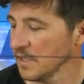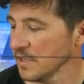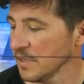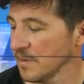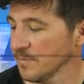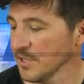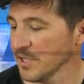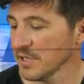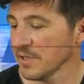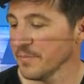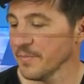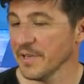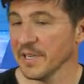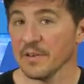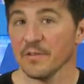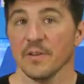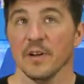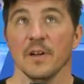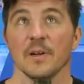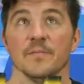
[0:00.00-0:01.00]
I'm just gonna pick
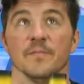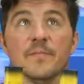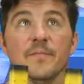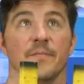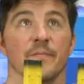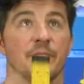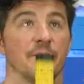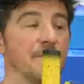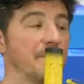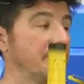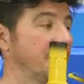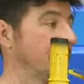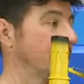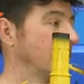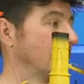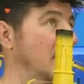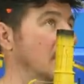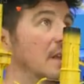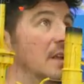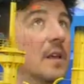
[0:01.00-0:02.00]
her up,
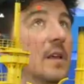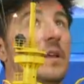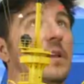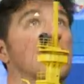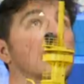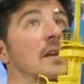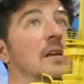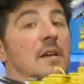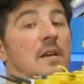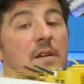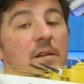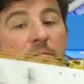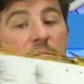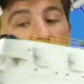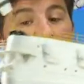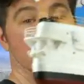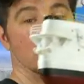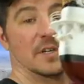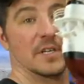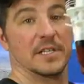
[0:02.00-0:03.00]
and I'm
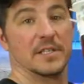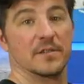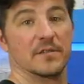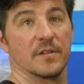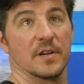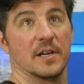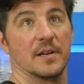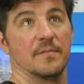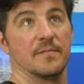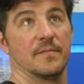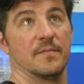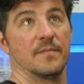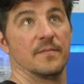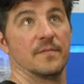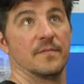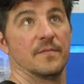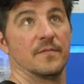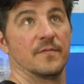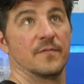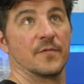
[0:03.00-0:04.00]
gonna raise her up
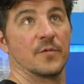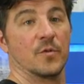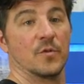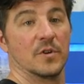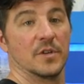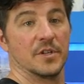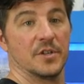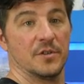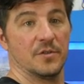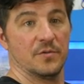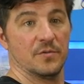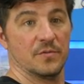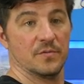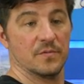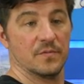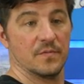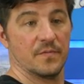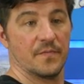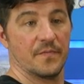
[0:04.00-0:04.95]
for you.